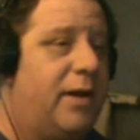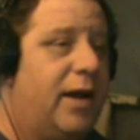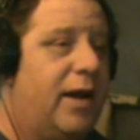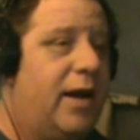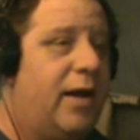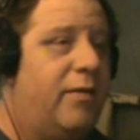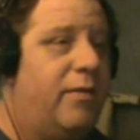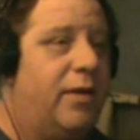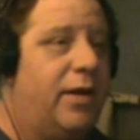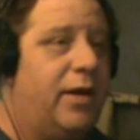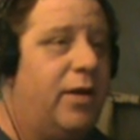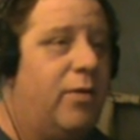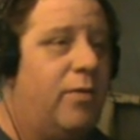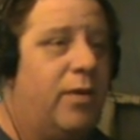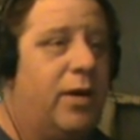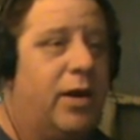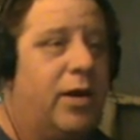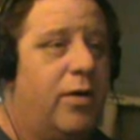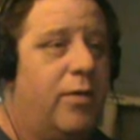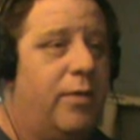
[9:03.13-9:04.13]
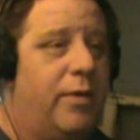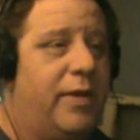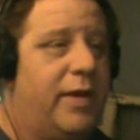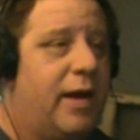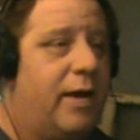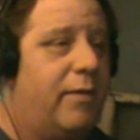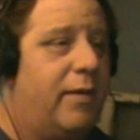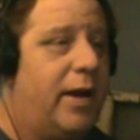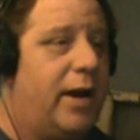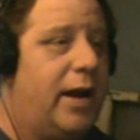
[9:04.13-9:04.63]
and I really don't to go with
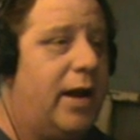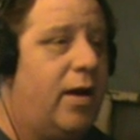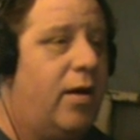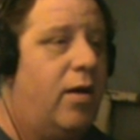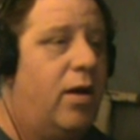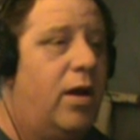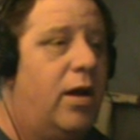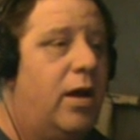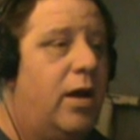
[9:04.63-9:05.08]
that right now.